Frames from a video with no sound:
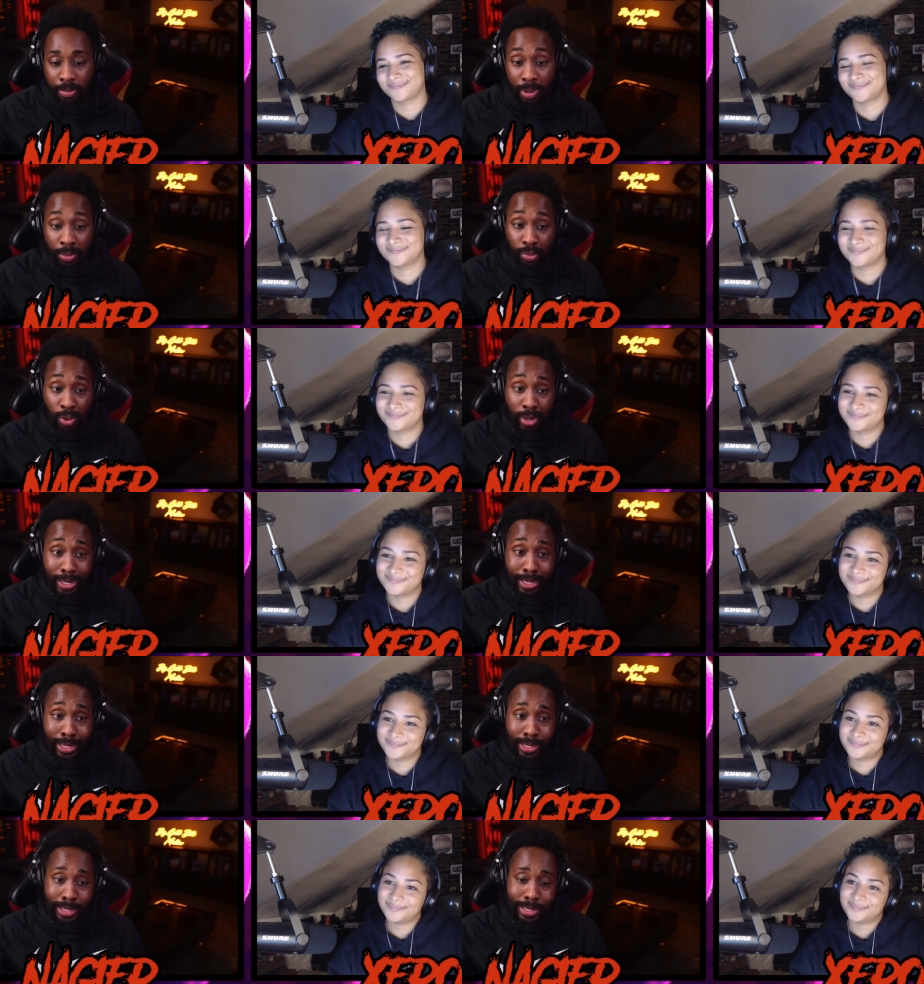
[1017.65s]
Speaker 1: but
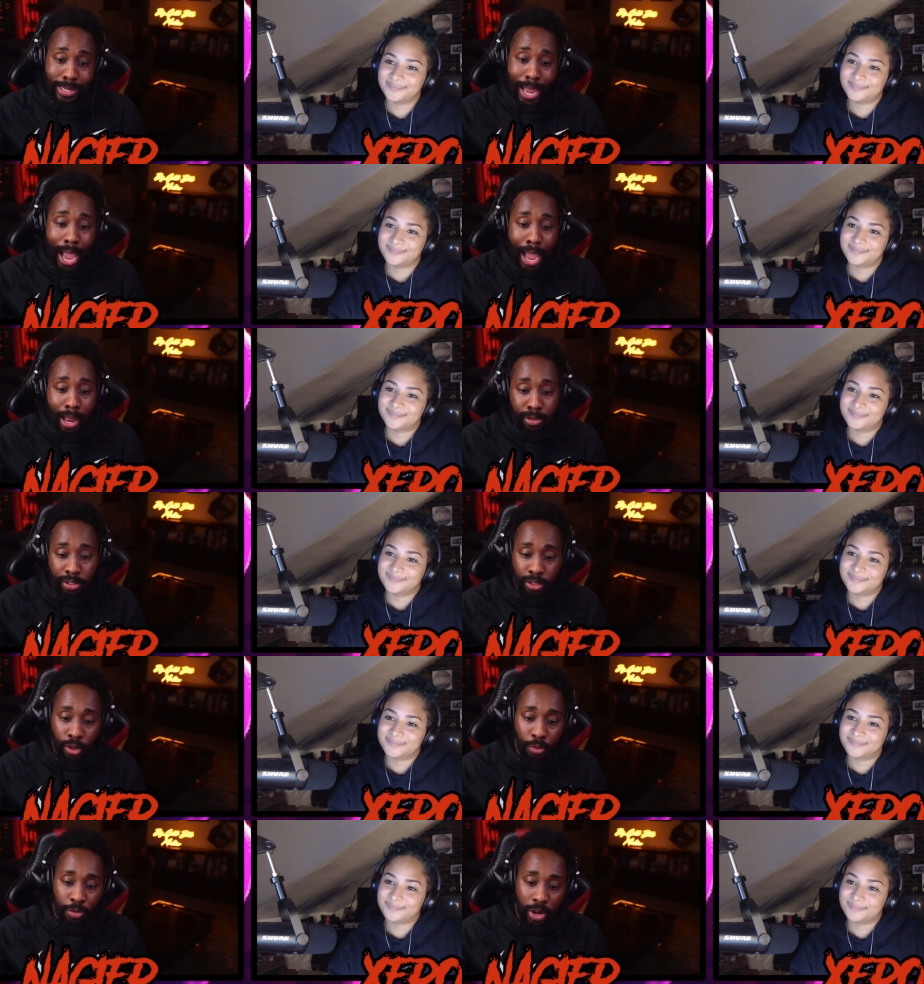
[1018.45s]
really not
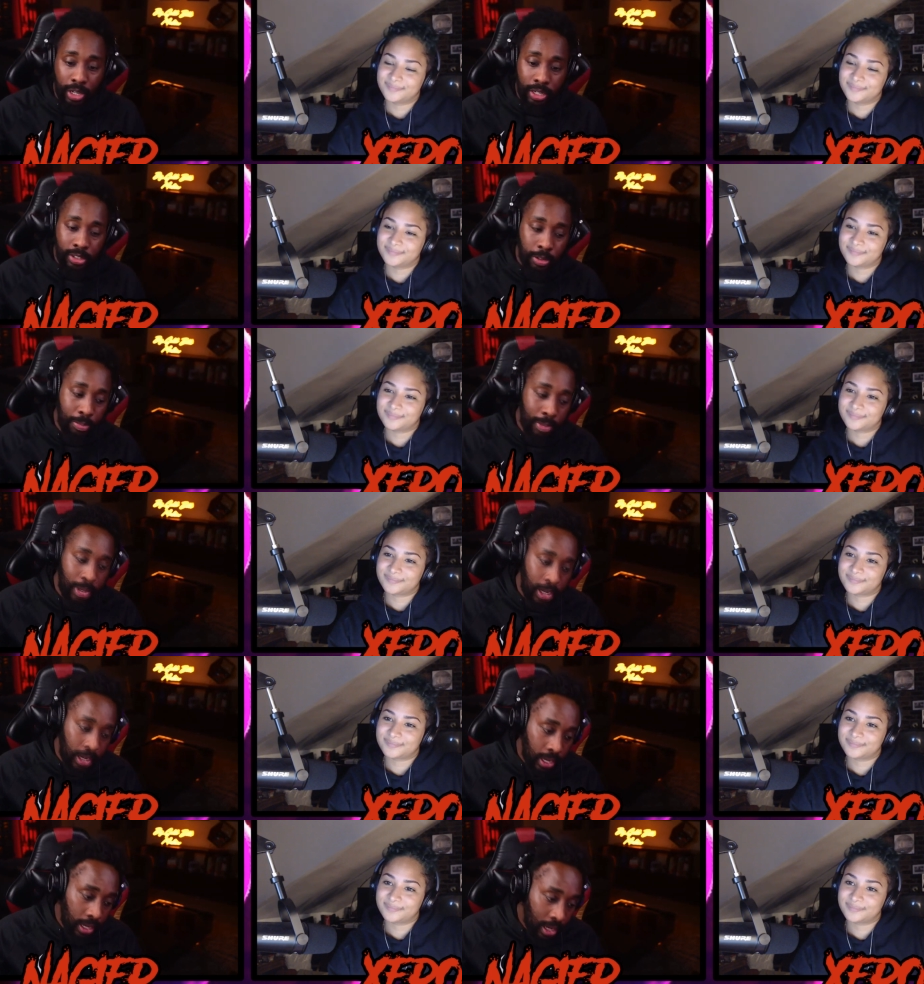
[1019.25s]
so funny to
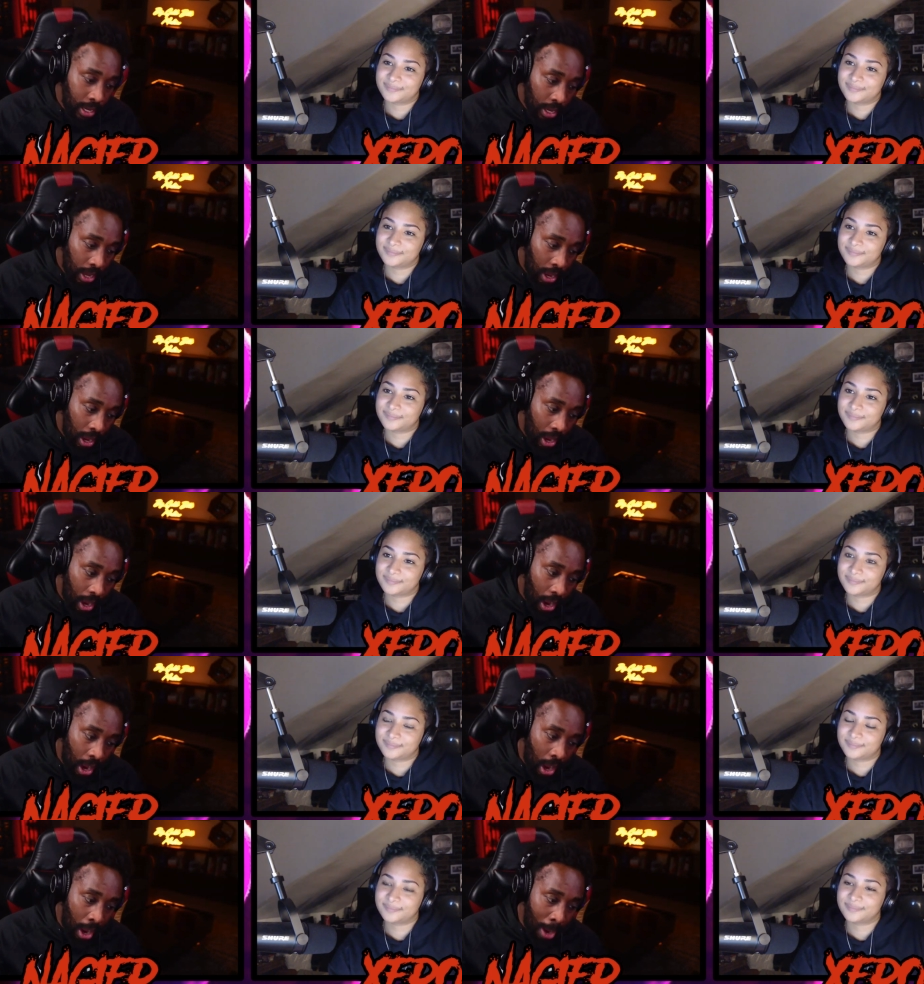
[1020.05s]
me
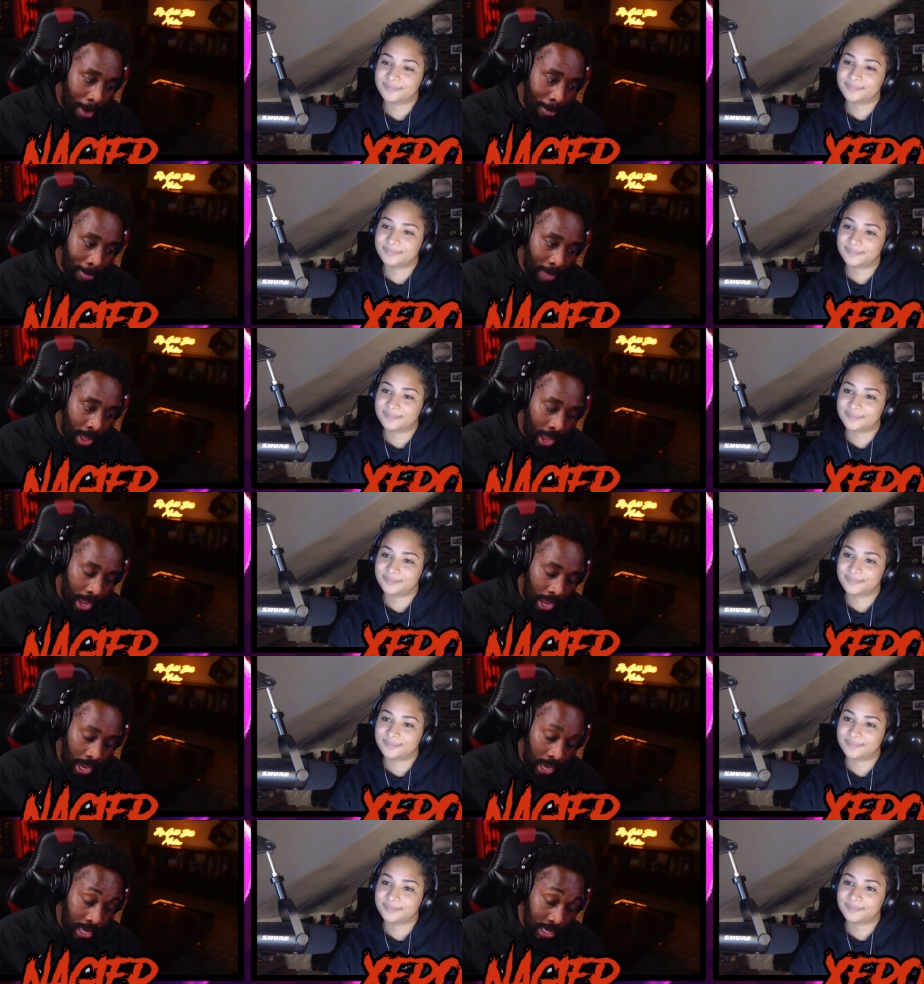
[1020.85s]
um
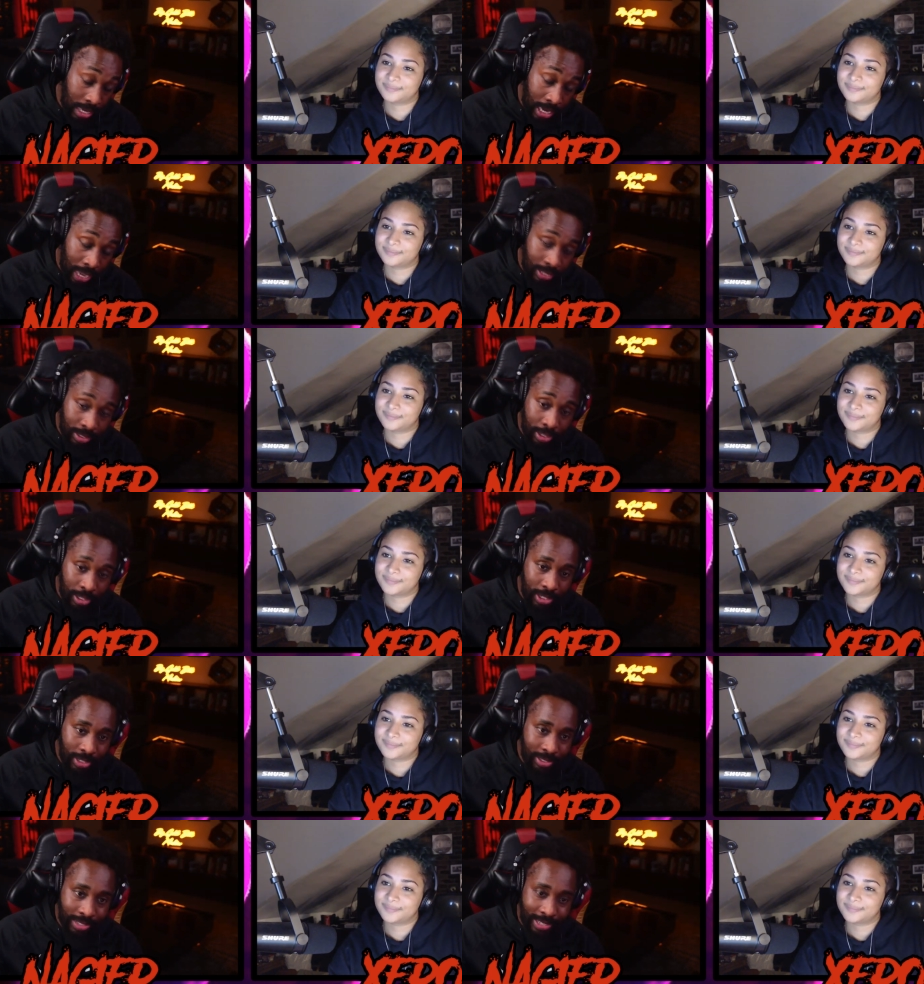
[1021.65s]
and then i tell you
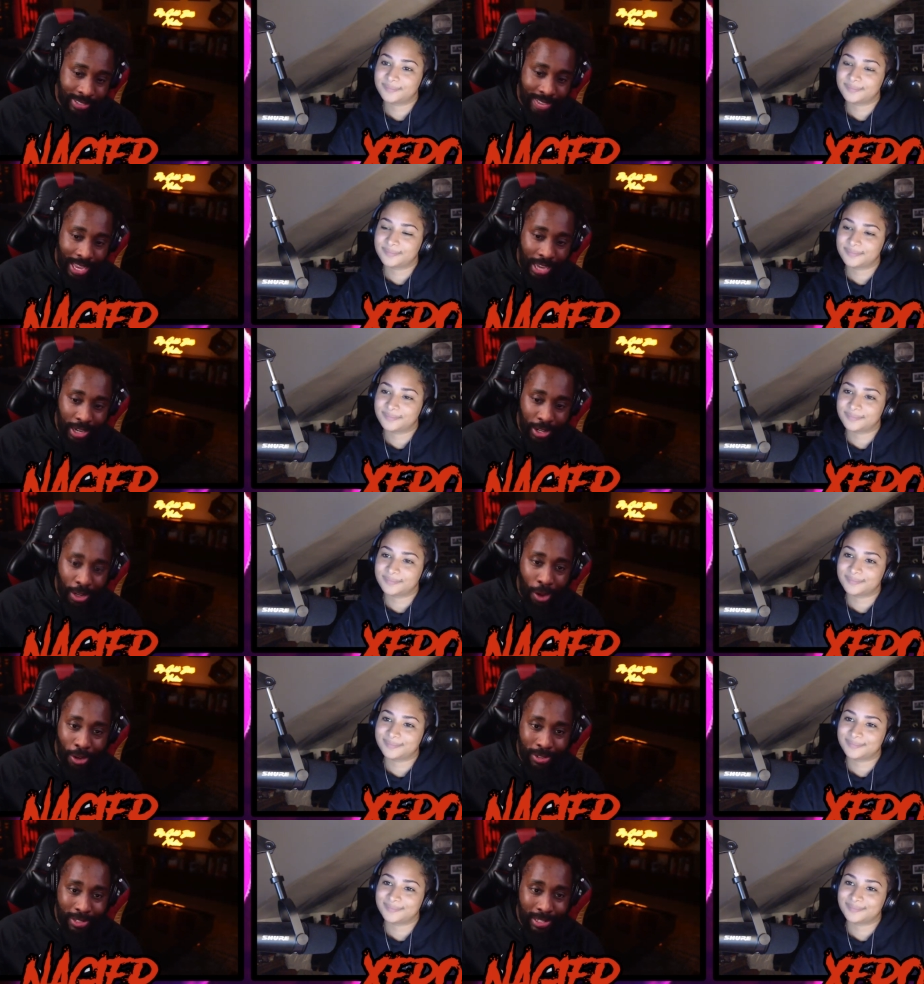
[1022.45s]
it just gets kind of
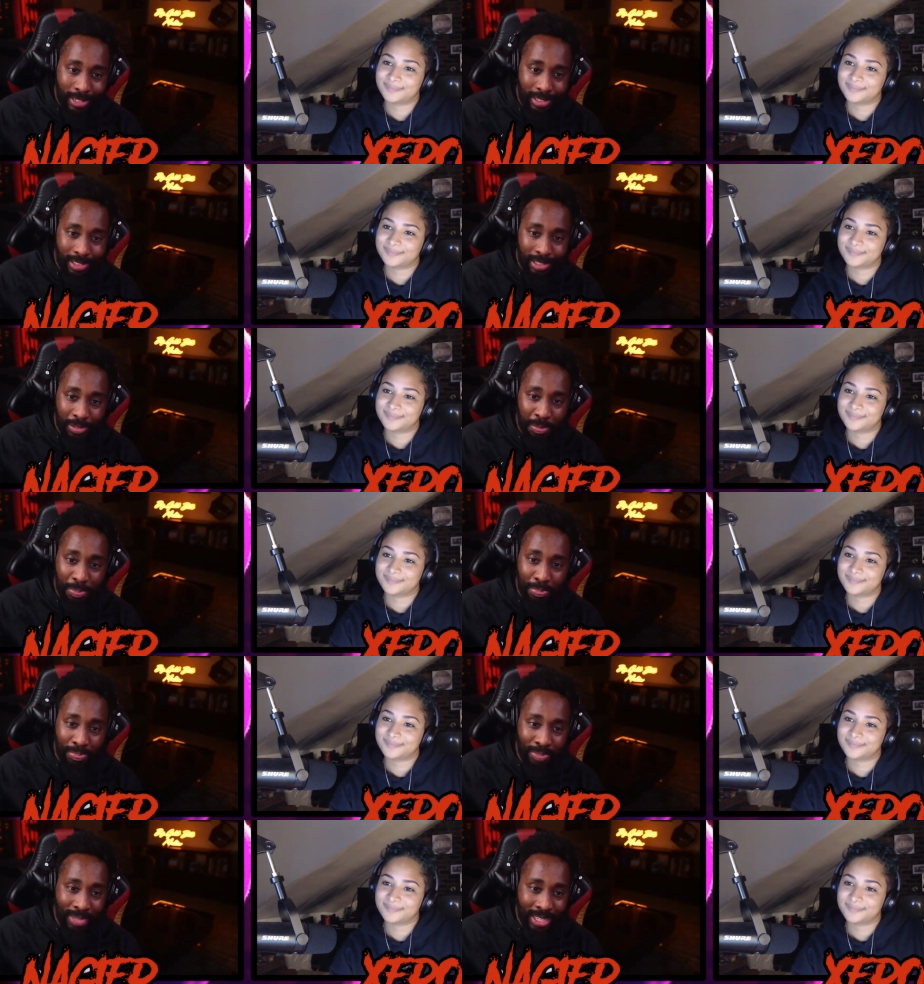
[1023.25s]
lost and it just
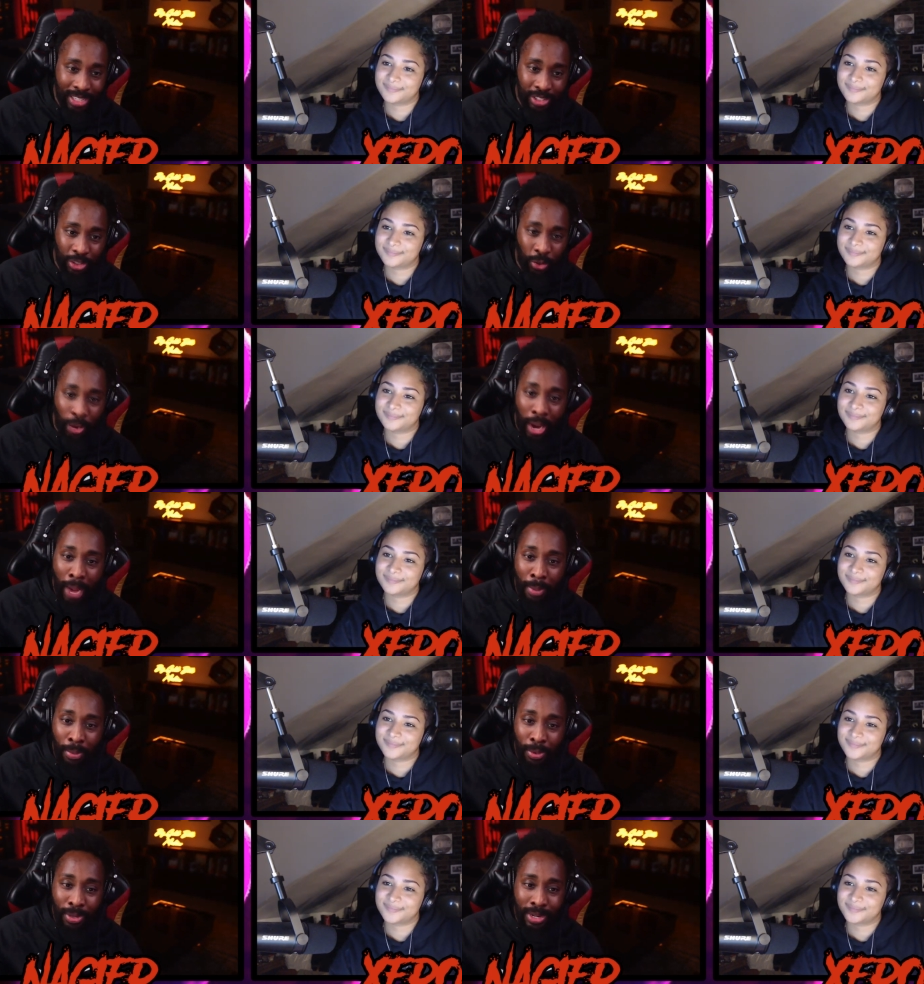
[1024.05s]
gets
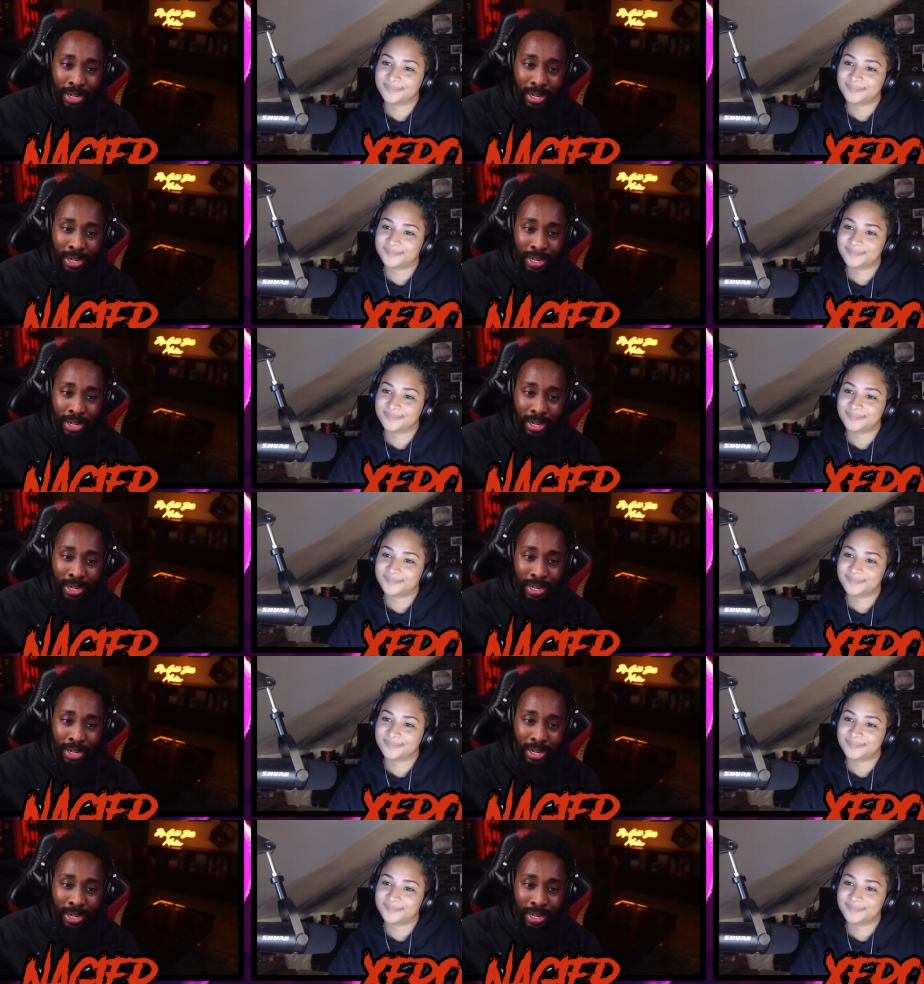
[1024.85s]
scrambled and